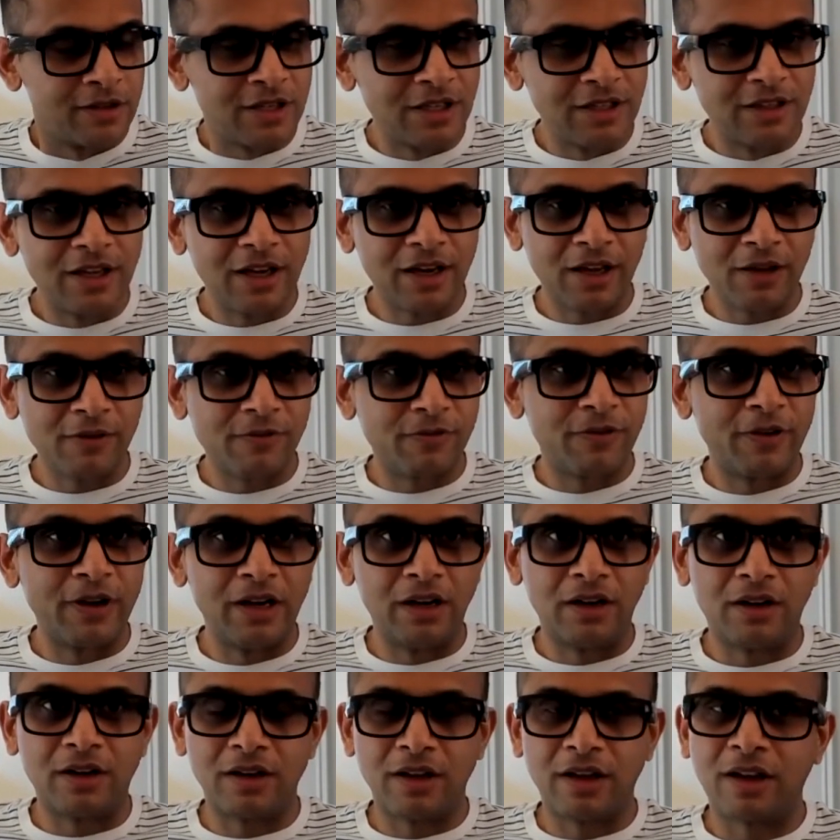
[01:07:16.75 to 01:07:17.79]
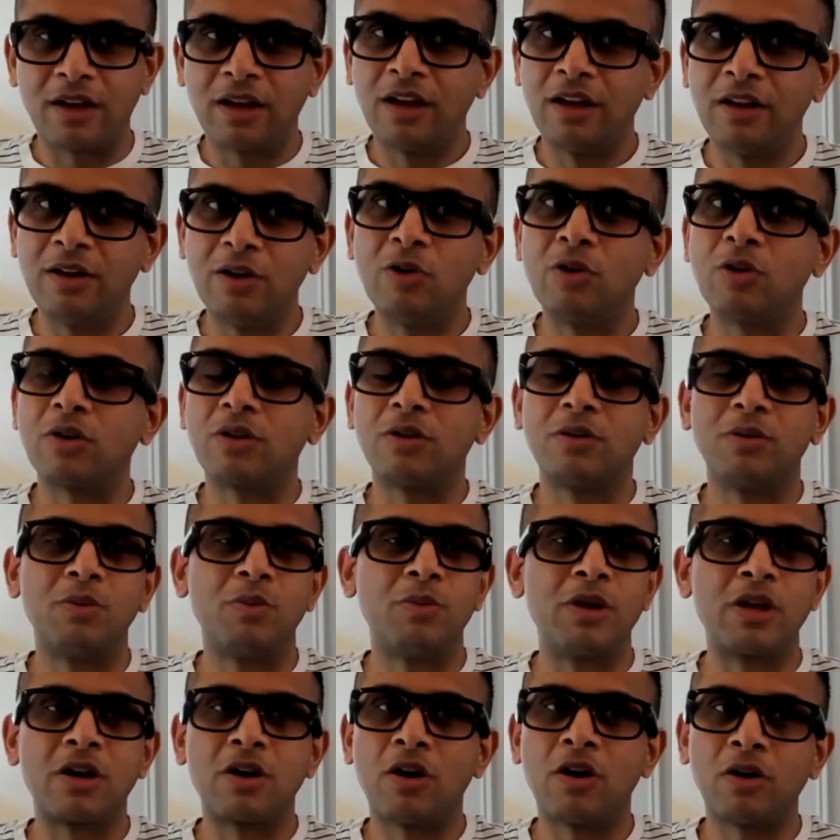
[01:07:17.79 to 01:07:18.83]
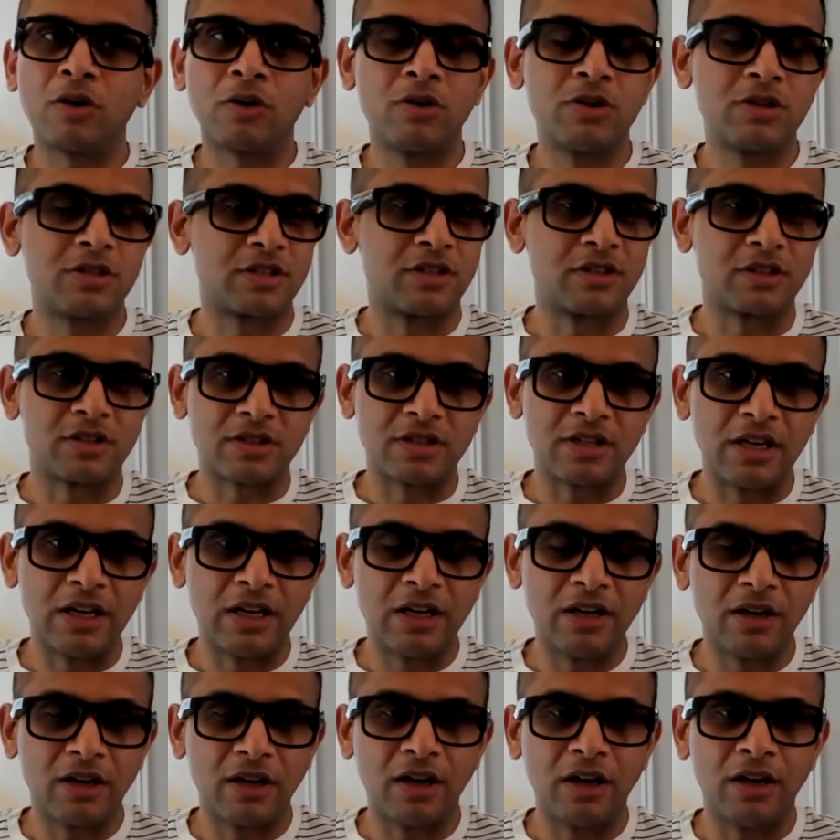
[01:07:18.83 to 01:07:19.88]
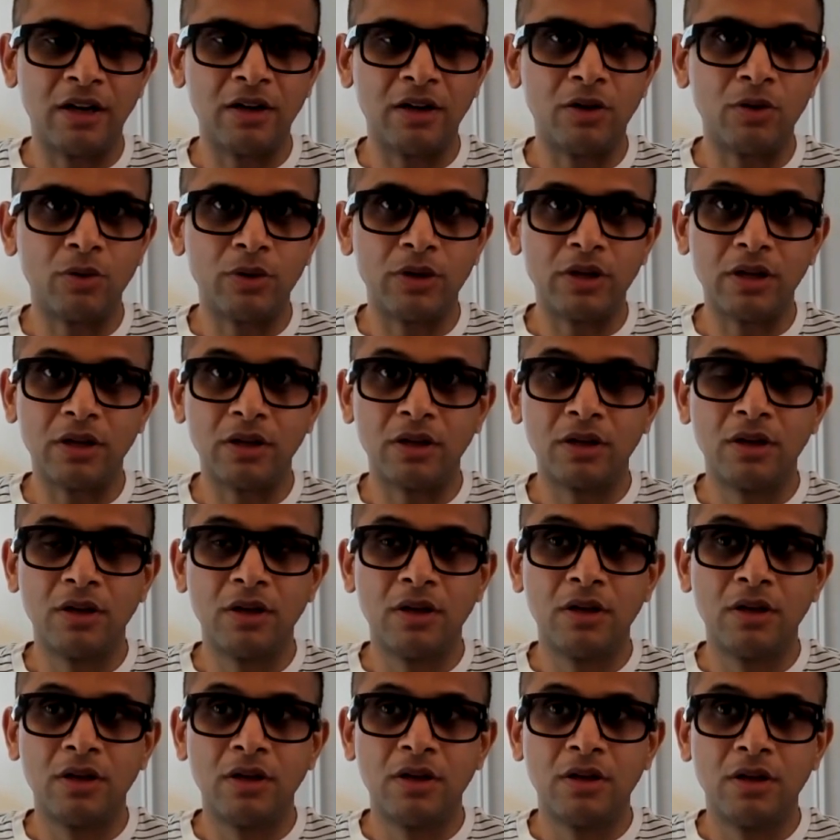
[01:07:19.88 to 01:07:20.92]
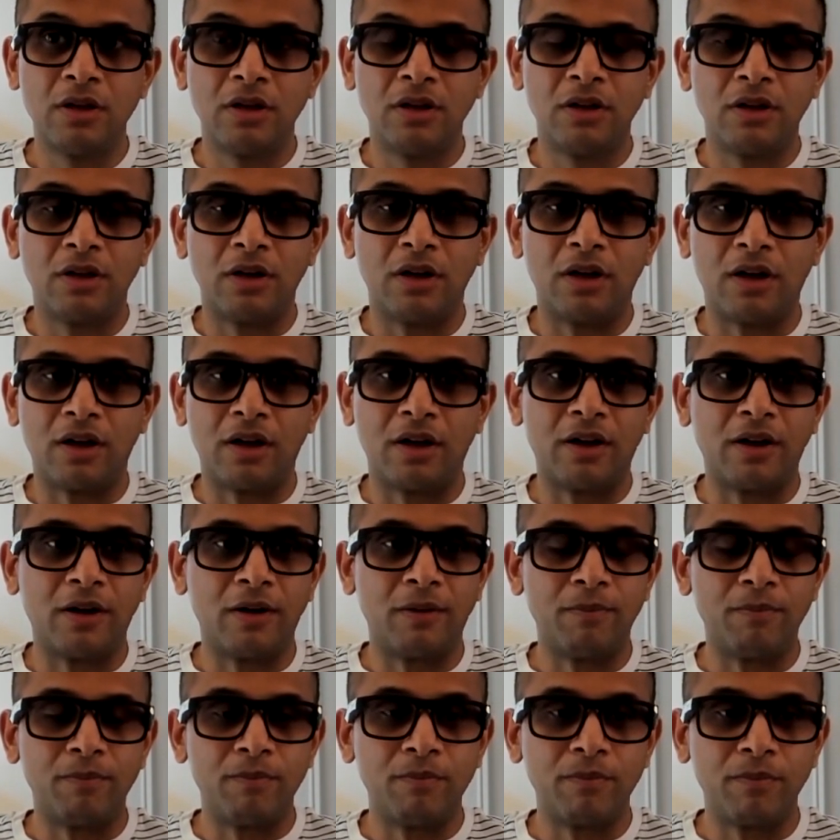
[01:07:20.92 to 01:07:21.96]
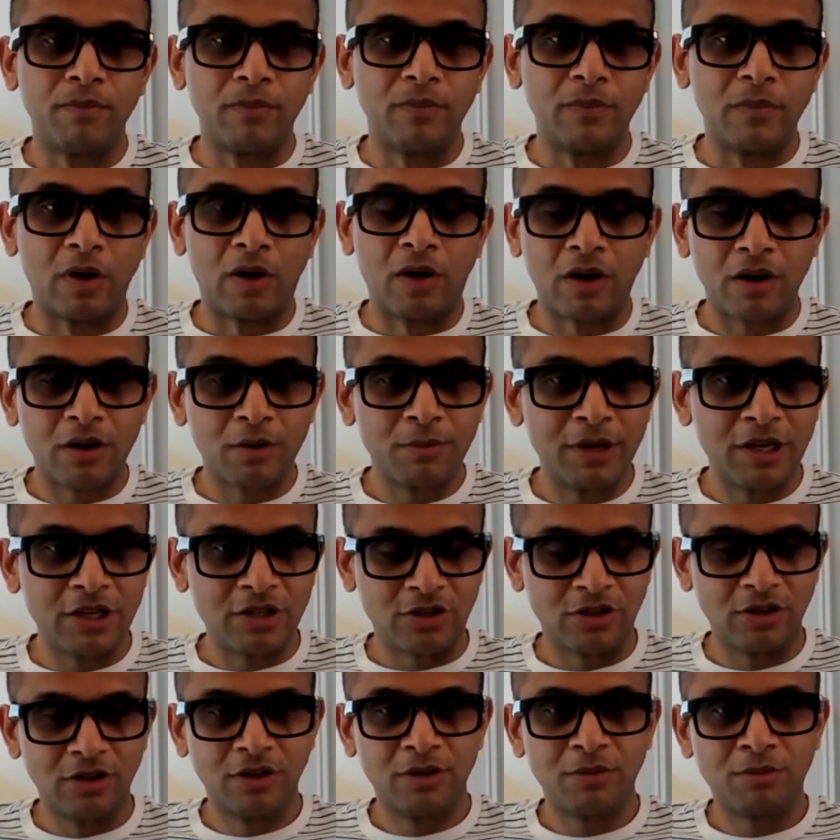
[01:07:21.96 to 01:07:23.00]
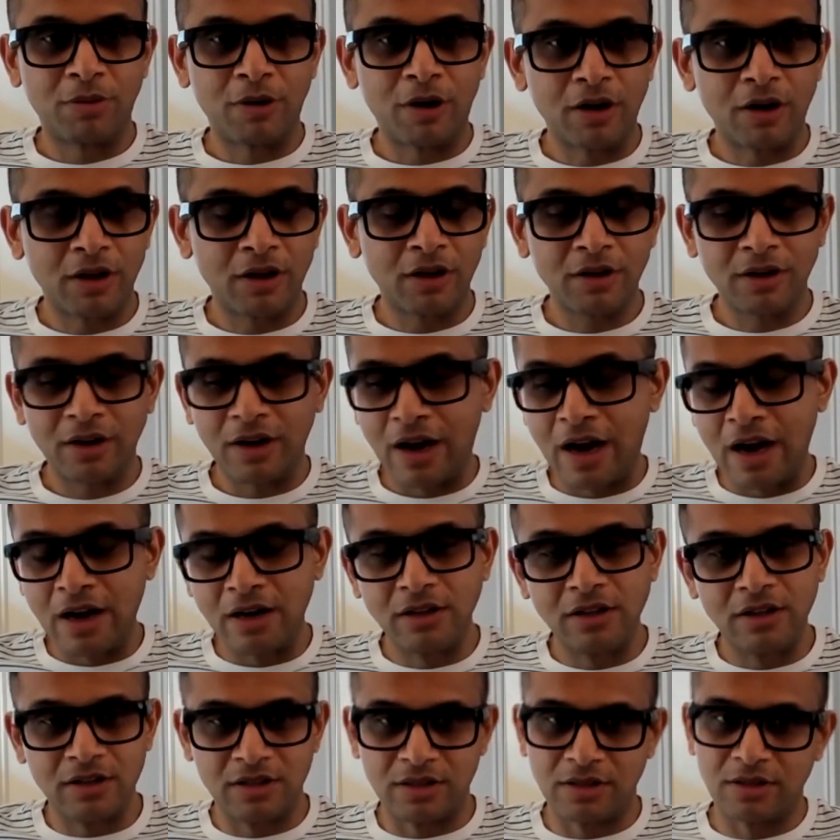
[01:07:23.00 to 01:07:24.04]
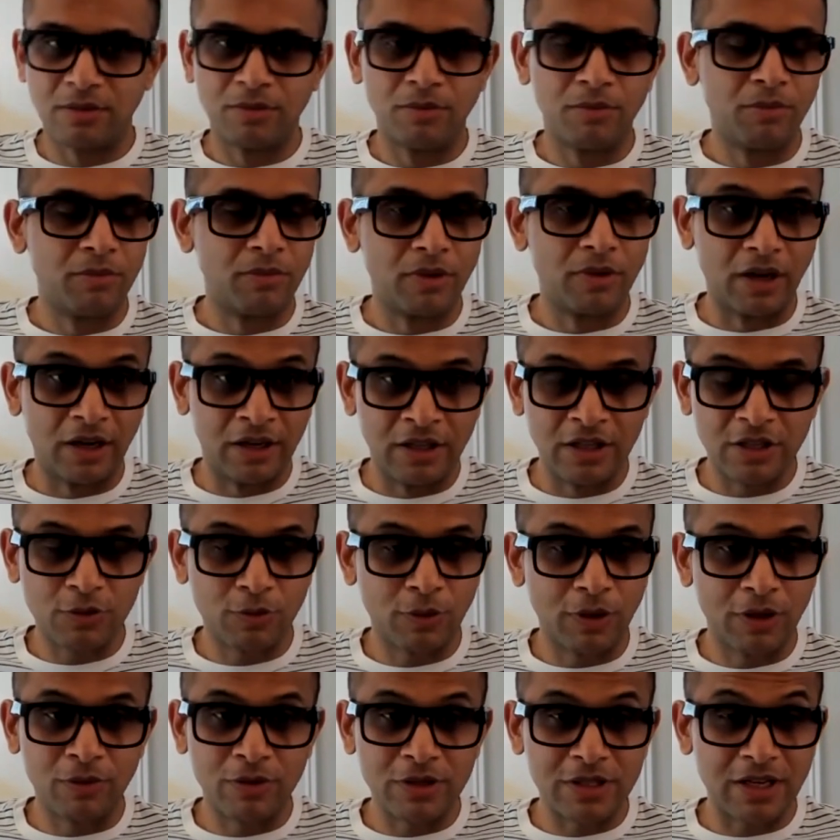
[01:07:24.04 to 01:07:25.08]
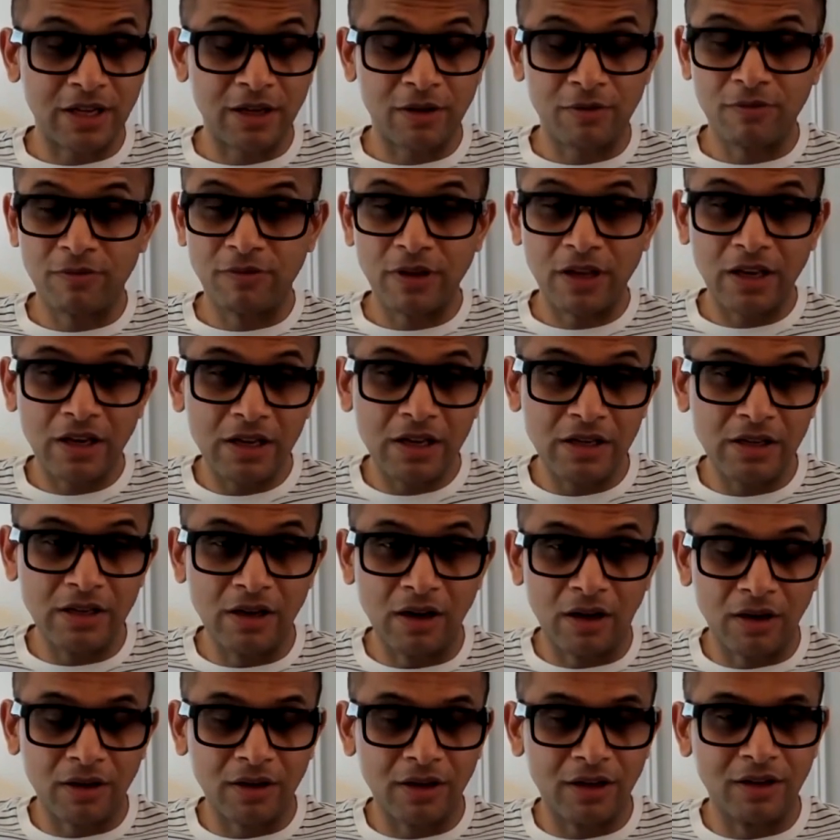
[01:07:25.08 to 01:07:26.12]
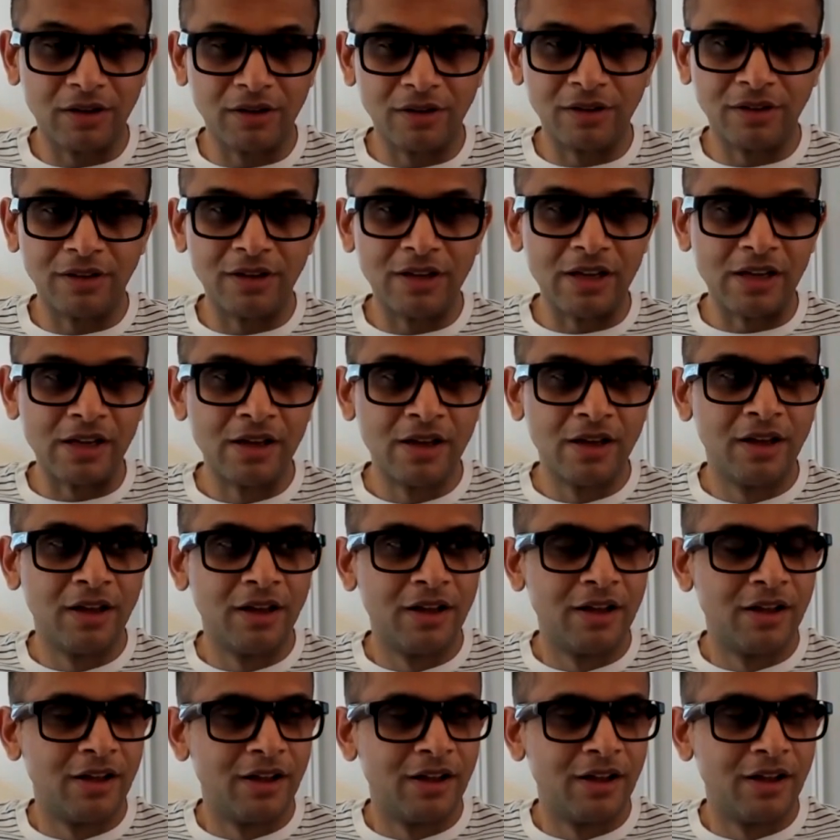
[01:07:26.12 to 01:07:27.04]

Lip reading: see, then I felt like, hey, look, we are not going to succeed in doing um, automation product, and this one was like very young and early,